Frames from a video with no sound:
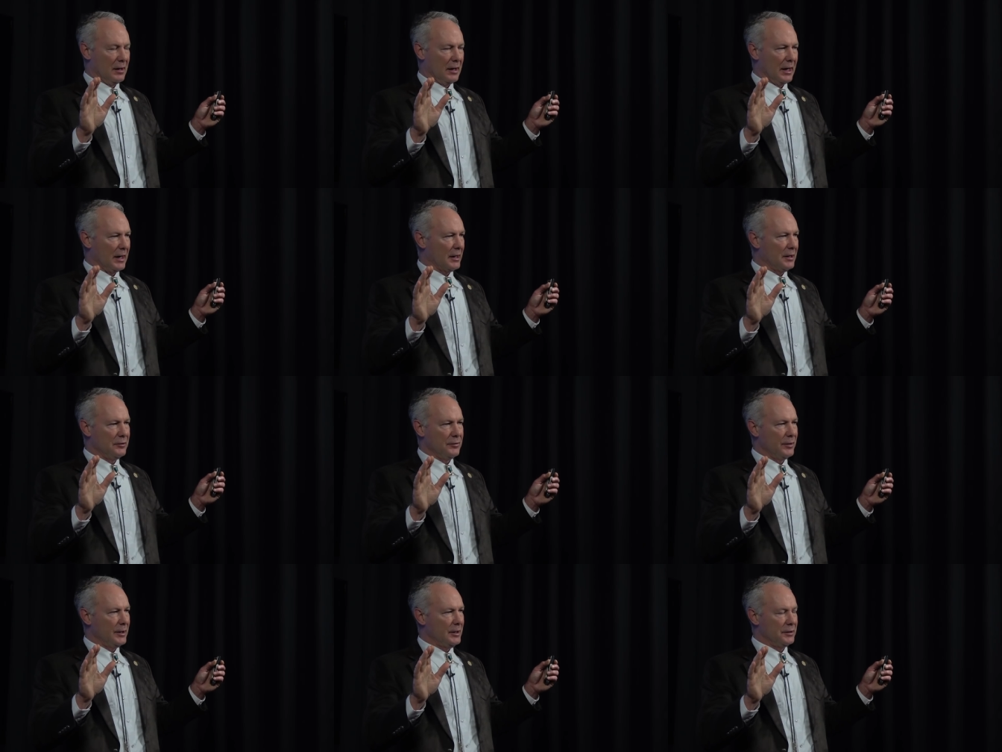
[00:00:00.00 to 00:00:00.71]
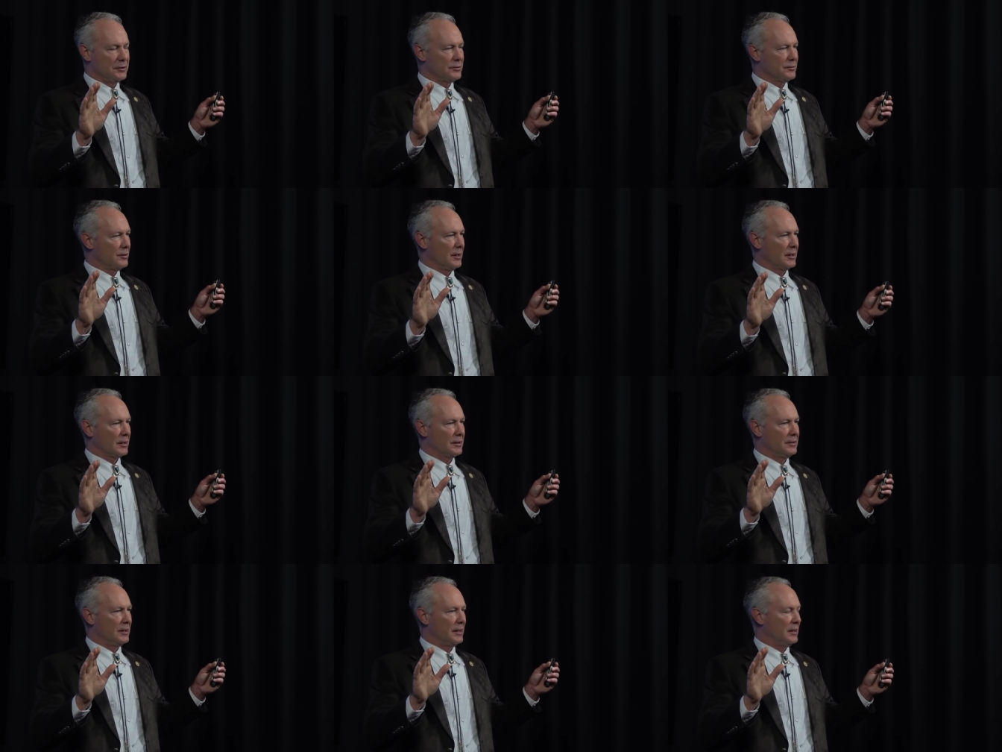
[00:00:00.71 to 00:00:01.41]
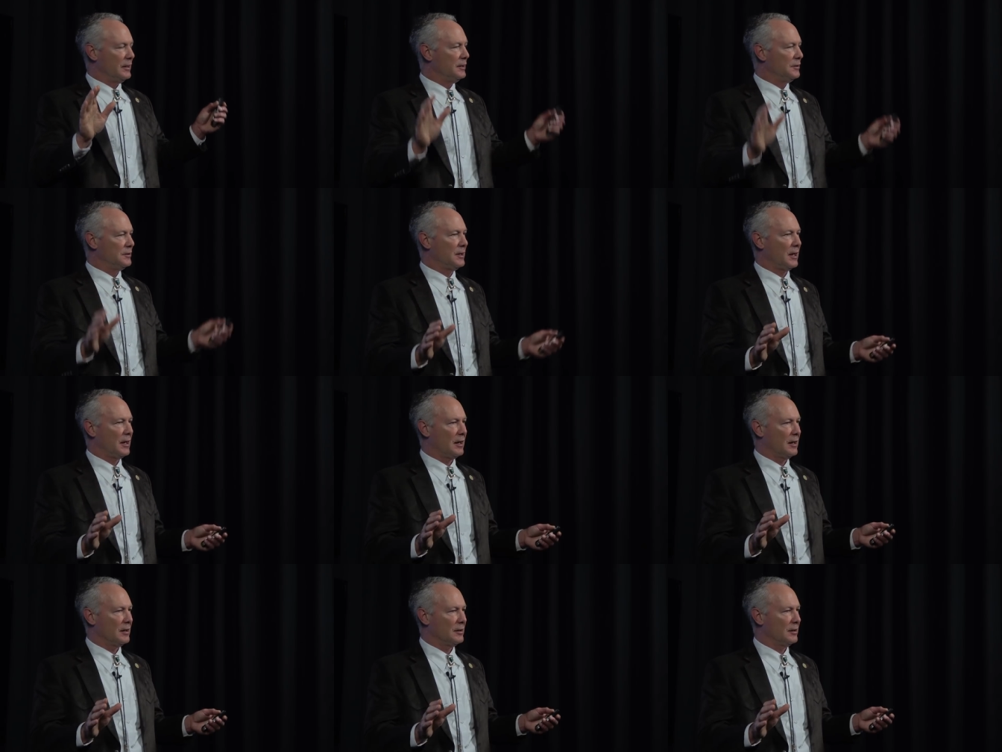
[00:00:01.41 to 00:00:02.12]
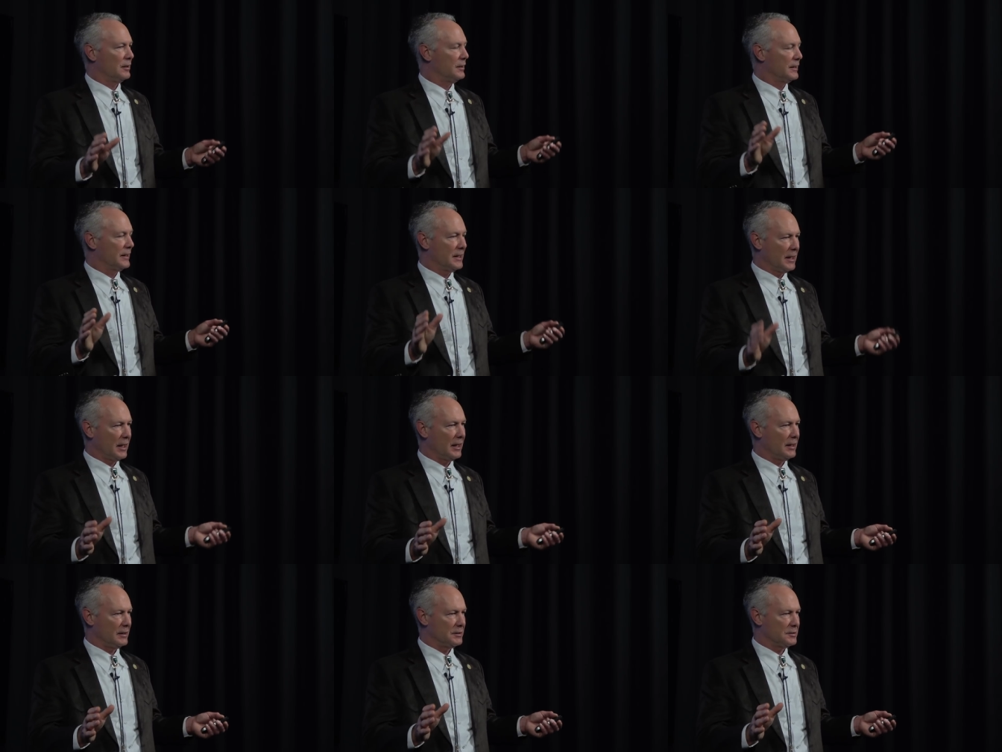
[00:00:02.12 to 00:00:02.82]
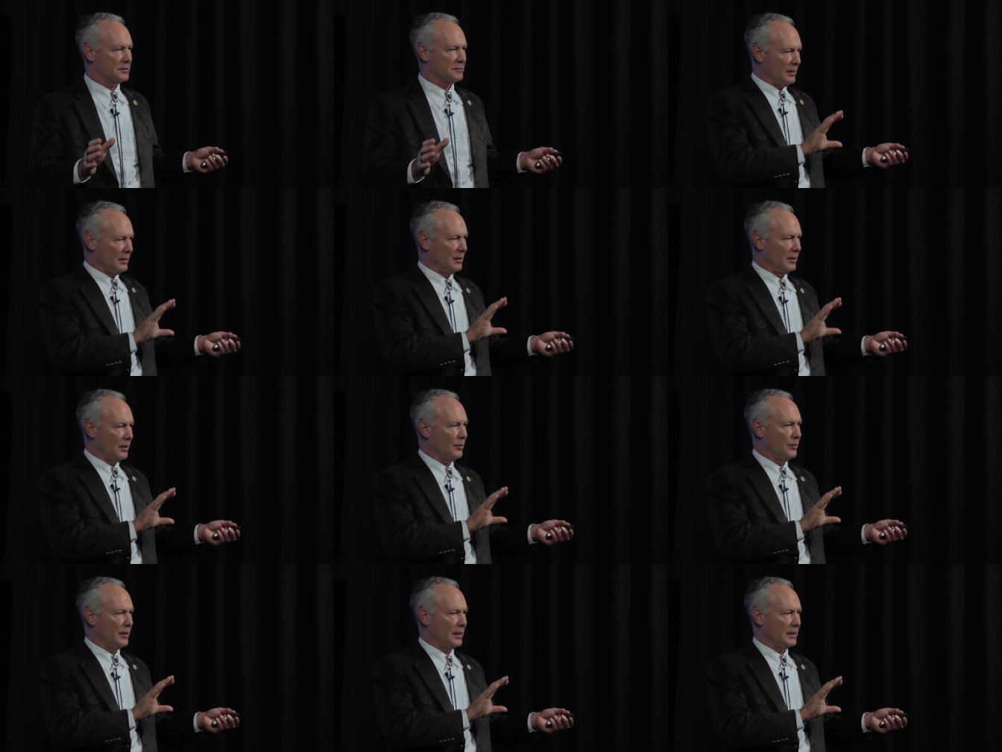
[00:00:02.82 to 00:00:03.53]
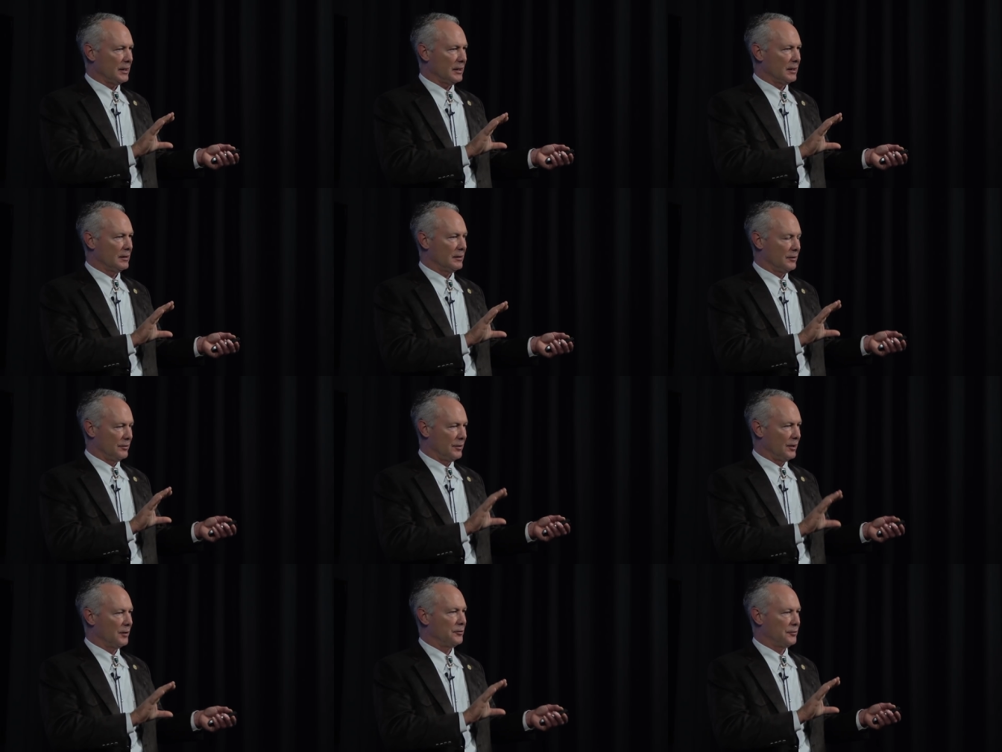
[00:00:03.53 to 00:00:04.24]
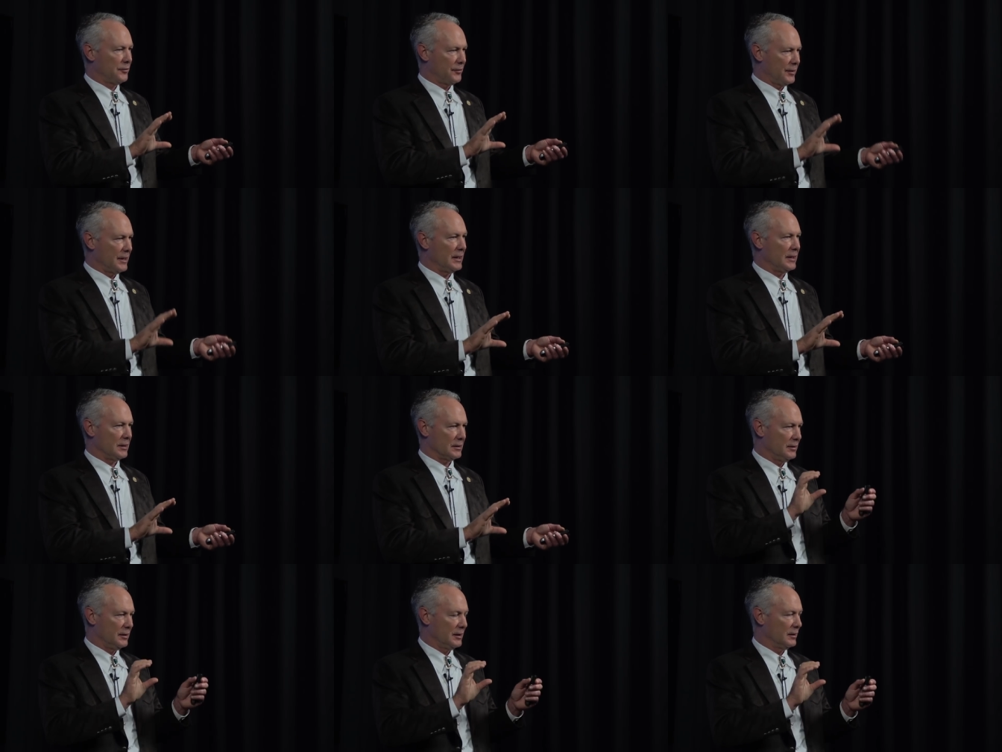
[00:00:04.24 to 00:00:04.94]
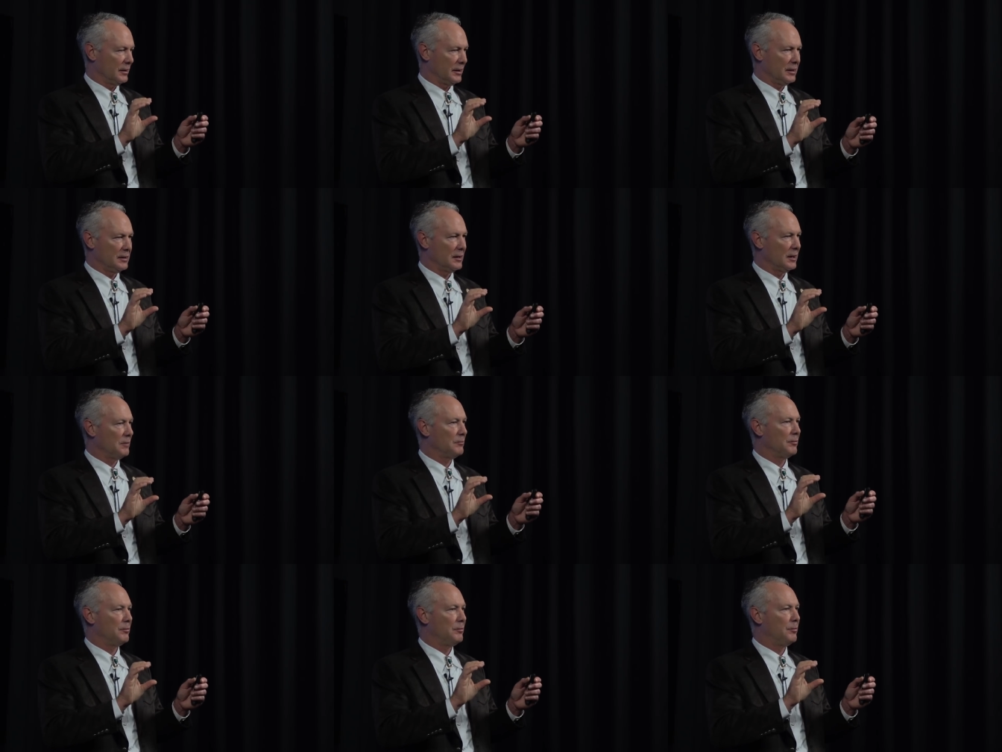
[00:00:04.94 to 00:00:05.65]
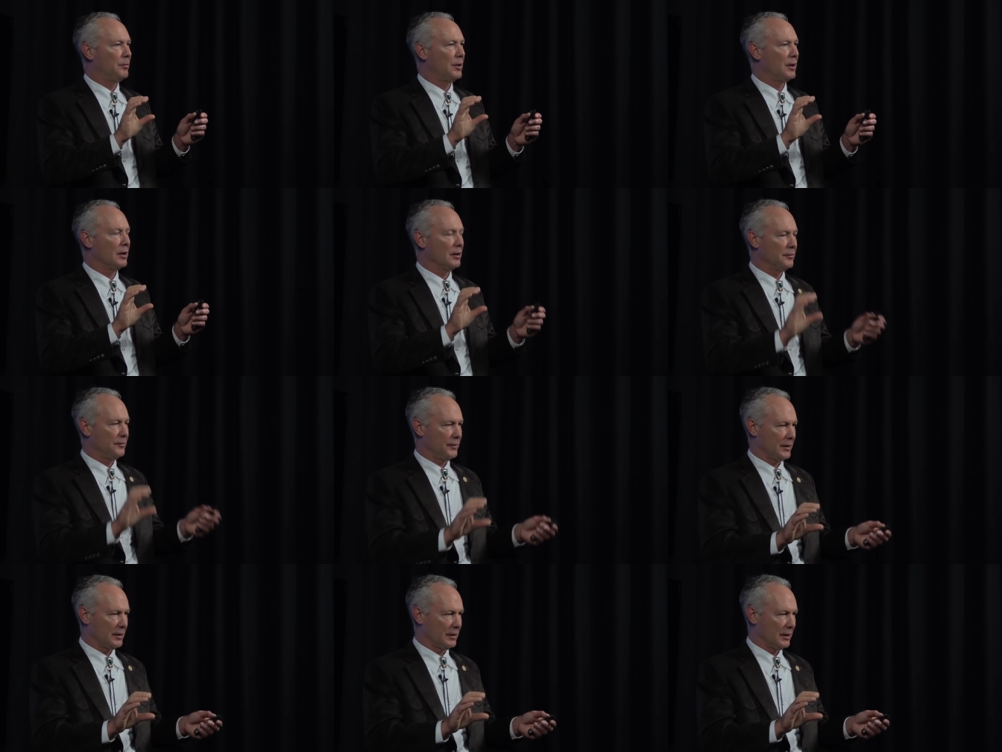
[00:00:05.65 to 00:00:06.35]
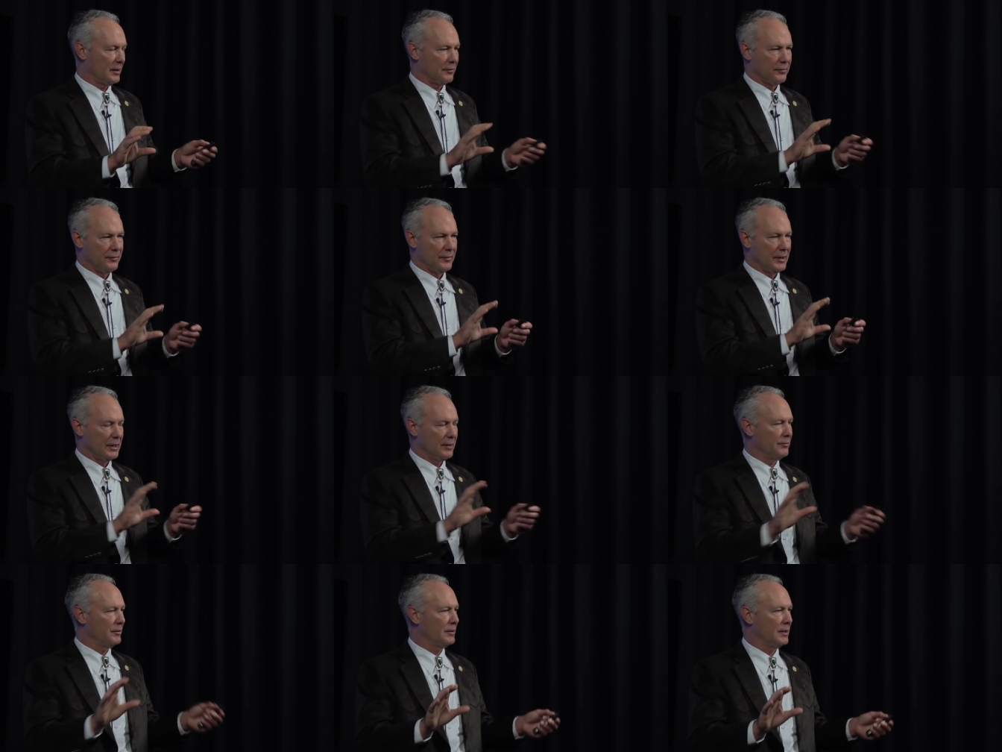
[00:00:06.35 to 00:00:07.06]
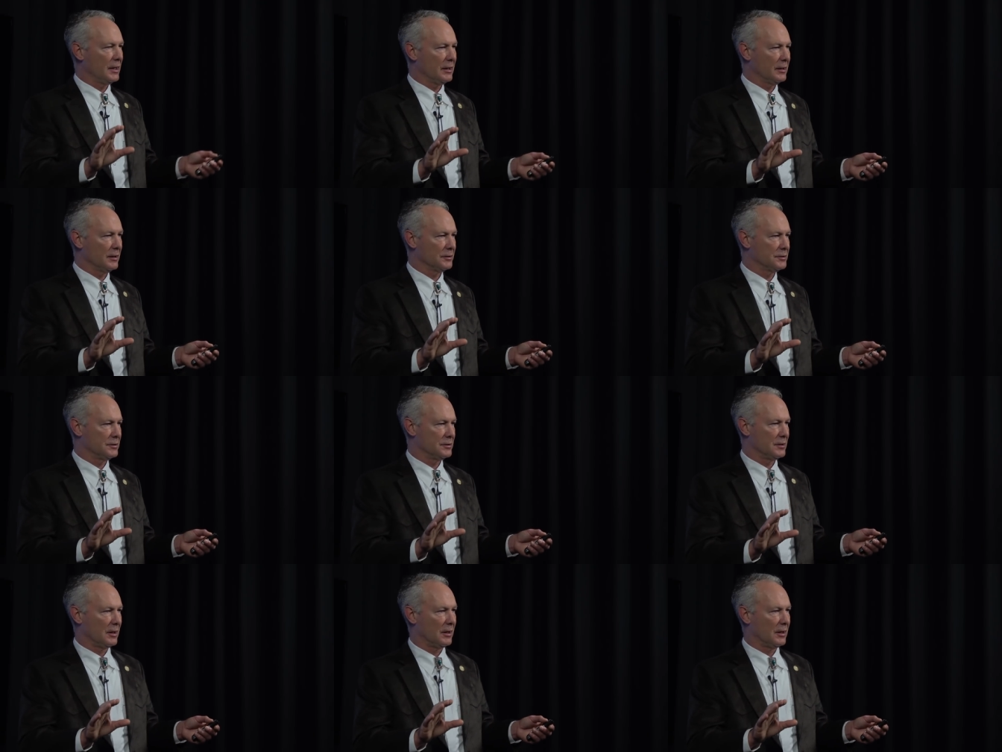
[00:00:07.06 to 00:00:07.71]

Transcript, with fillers: I can reconstruct an entire case knowing those things. It'll end up perfectly if everything else is